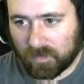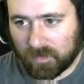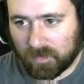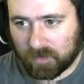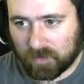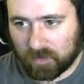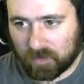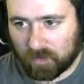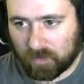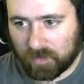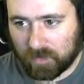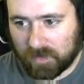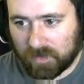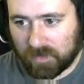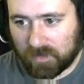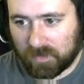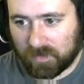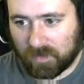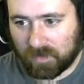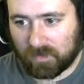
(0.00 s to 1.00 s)
You
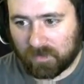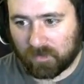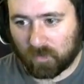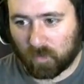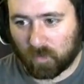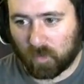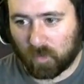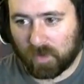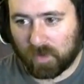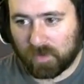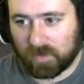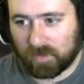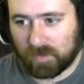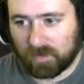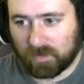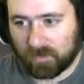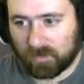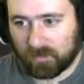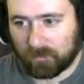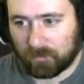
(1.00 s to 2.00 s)
need one
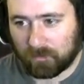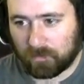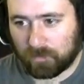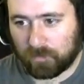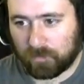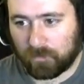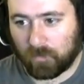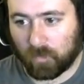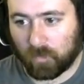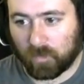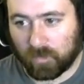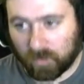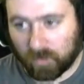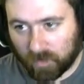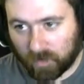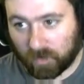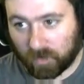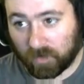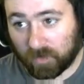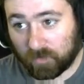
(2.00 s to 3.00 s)

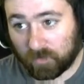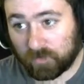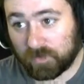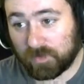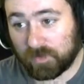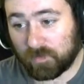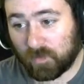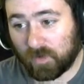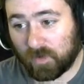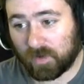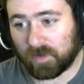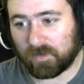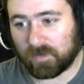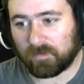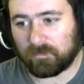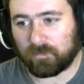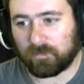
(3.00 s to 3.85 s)
and only one